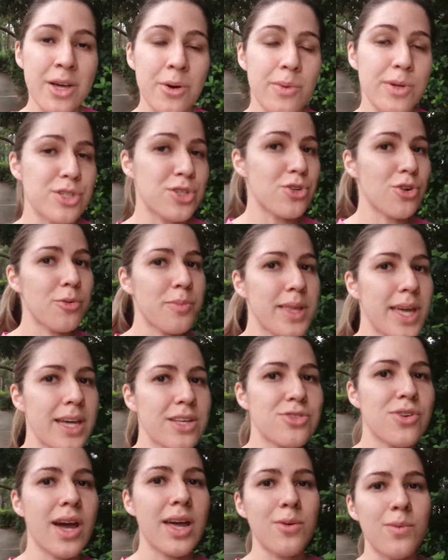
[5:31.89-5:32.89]
which normally I
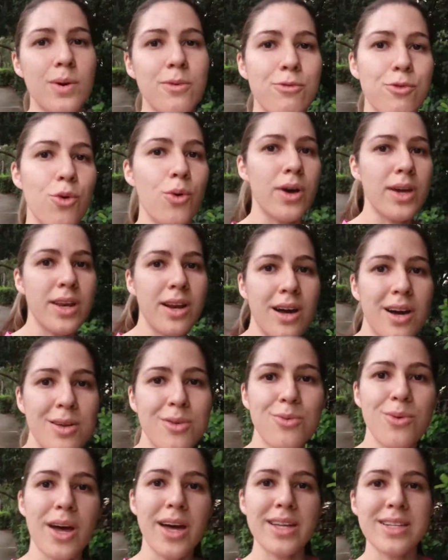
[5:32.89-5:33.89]
try to avoid
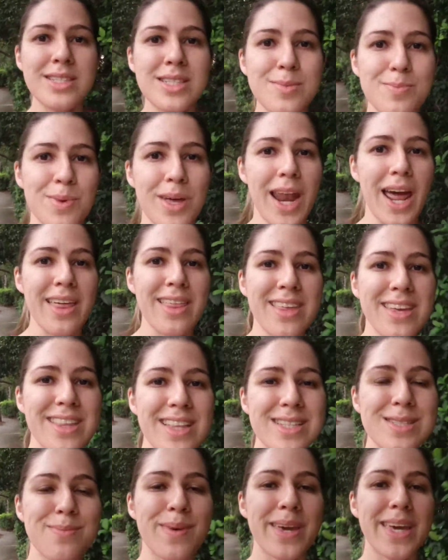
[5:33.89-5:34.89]
on runs, but I think
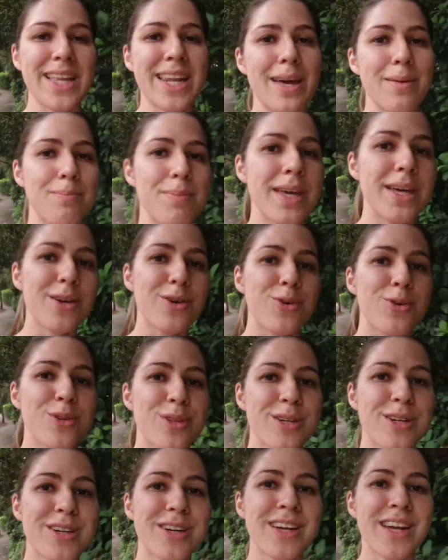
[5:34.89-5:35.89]
that's making it a bit
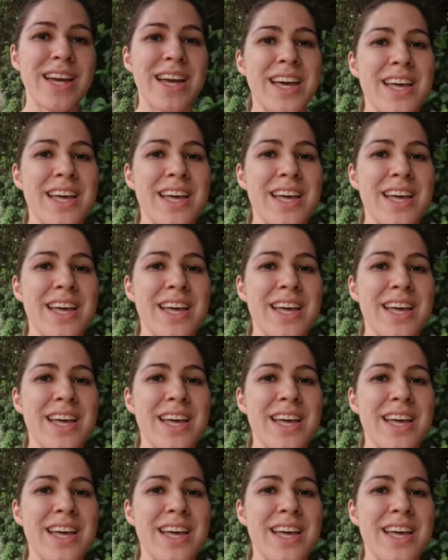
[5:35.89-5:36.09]
cooler.